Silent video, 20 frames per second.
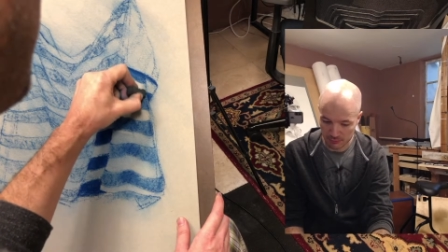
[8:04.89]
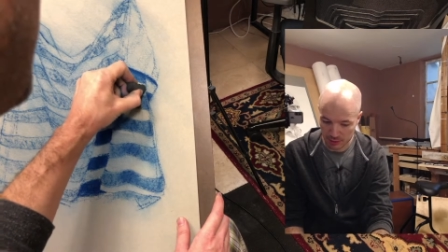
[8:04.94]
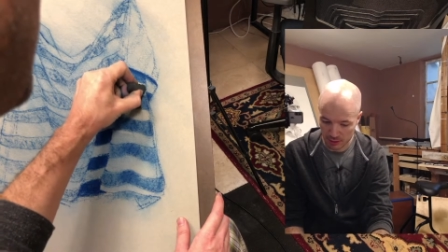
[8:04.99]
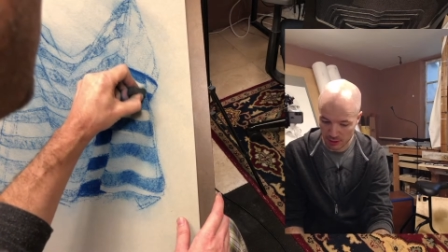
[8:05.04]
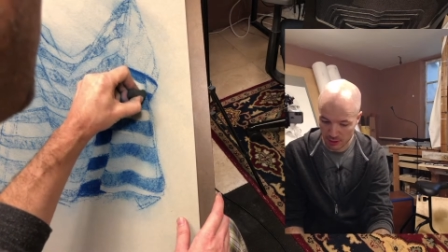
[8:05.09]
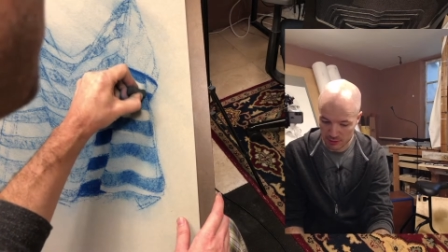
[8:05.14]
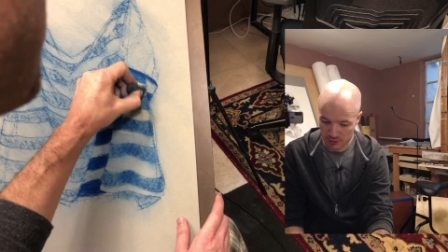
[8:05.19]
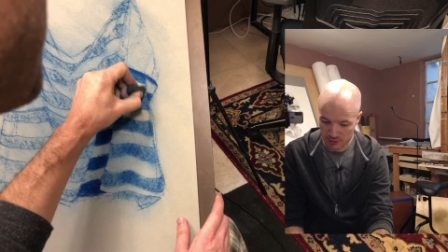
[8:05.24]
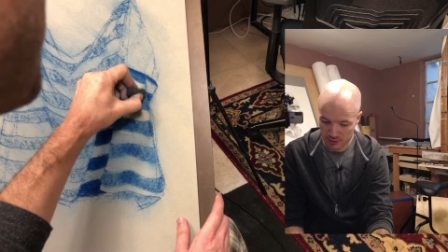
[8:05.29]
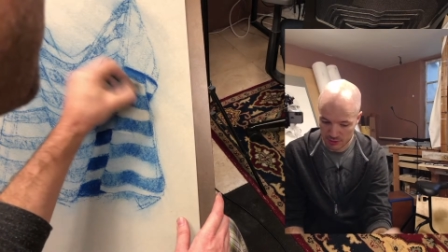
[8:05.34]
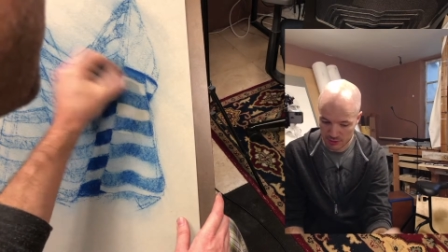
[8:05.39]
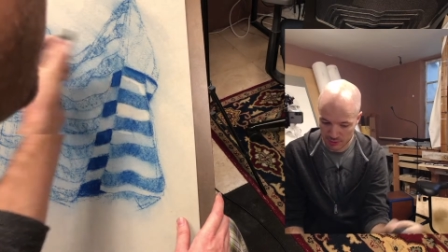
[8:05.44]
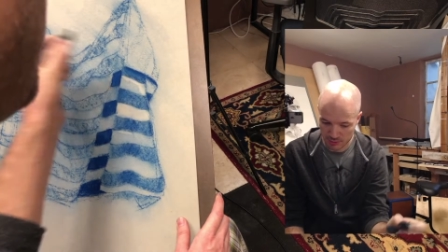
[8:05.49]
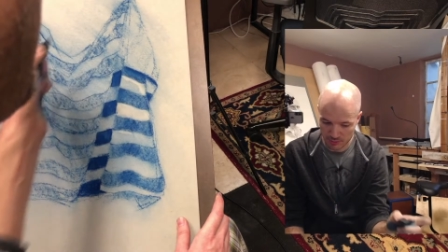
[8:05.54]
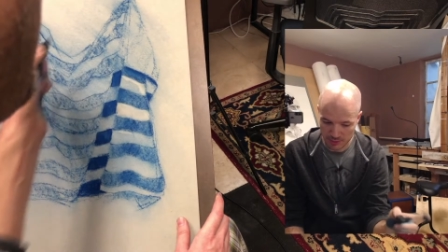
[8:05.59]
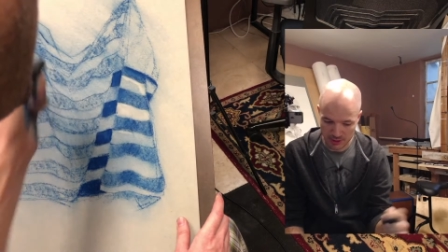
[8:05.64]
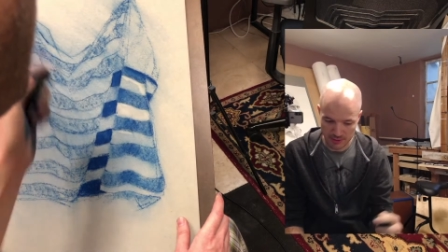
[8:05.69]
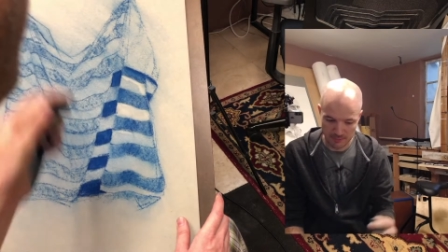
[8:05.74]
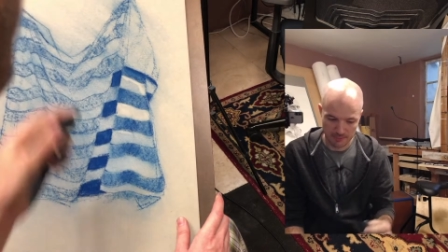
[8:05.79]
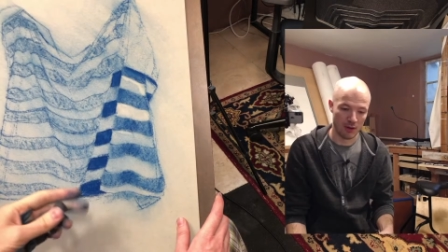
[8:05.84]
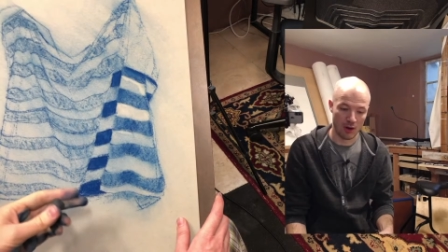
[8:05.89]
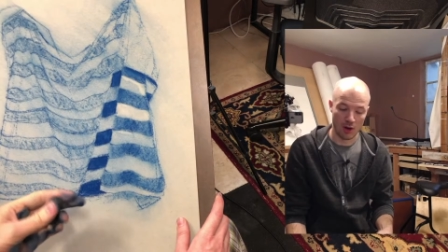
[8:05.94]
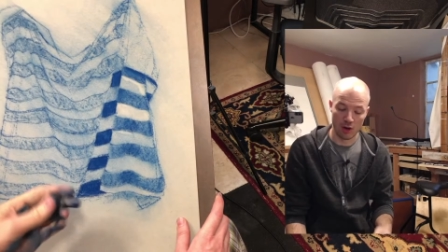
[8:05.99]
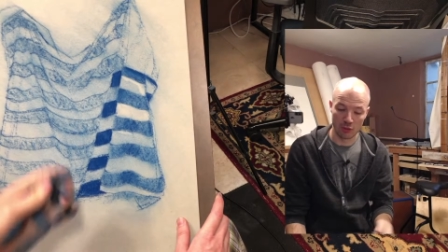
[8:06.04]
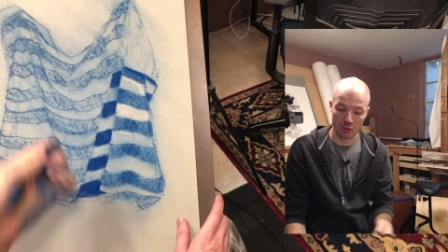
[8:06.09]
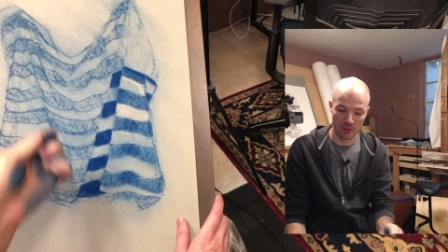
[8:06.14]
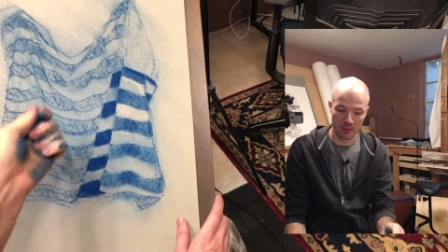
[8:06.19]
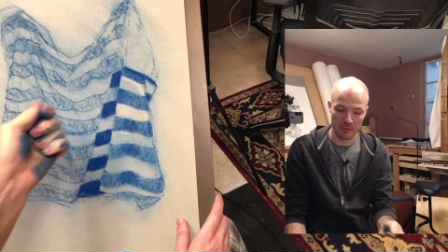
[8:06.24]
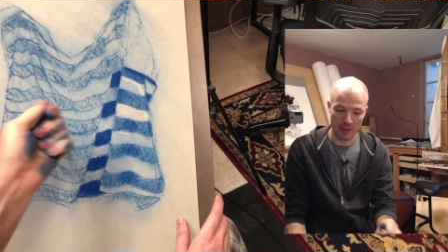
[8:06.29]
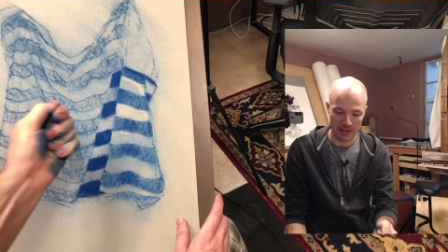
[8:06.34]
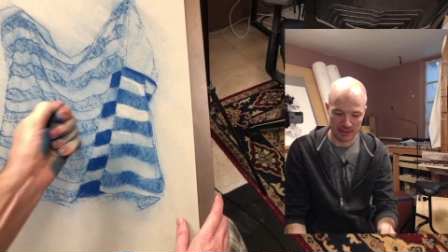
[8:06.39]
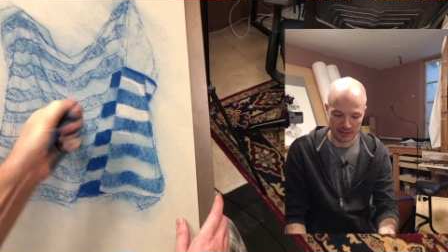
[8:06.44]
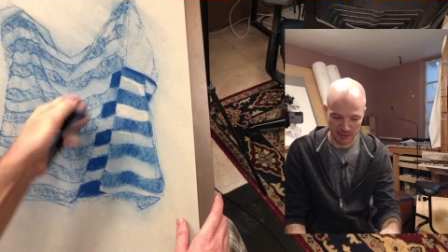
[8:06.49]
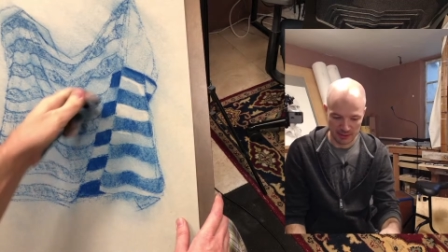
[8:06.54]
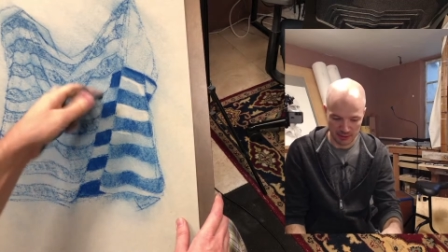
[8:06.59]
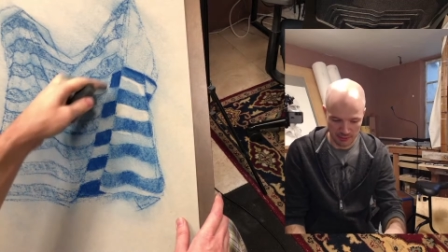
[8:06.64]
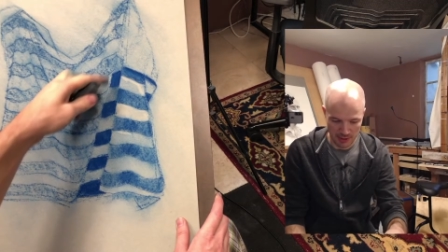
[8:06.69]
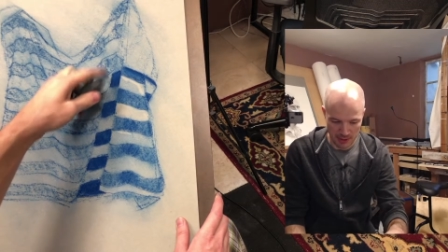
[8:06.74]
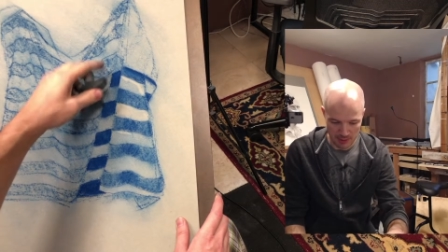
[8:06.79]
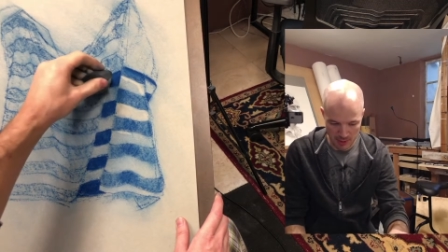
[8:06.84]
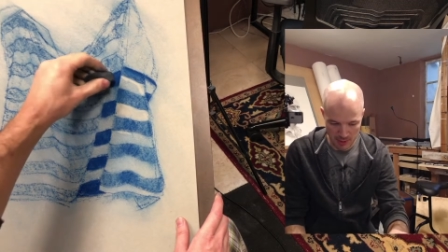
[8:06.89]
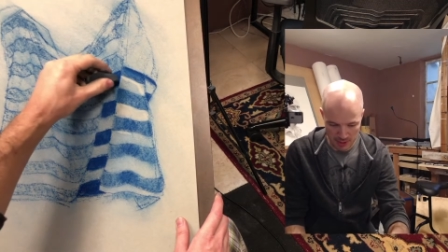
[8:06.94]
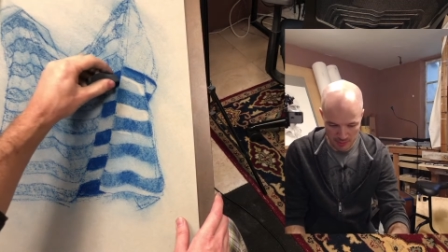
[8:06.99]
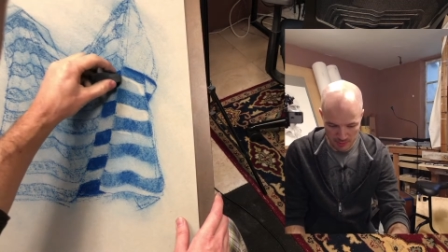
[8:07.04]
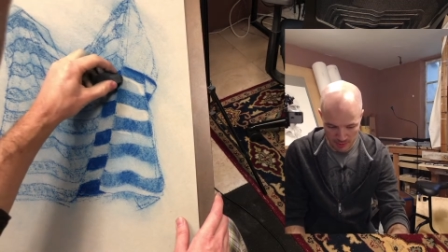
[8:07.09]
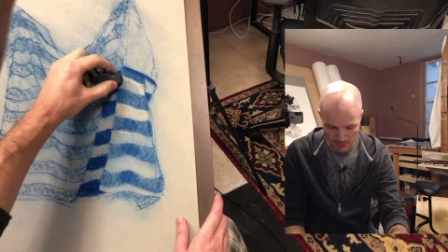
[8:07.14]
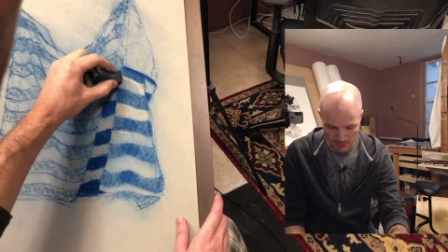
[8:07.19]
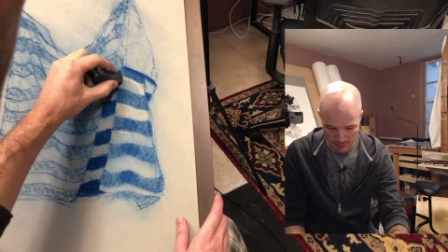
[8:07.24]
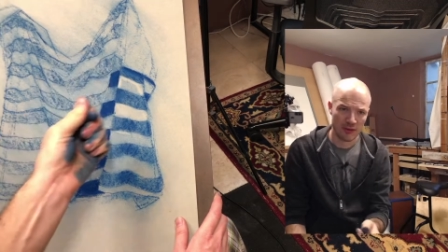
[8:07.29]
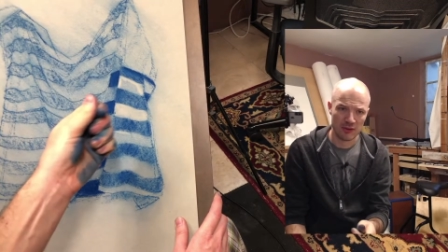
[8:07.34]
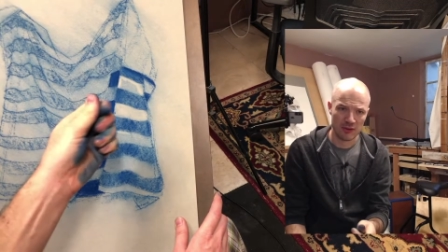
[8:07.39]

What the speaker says: closer to me all the way back to the gray paper.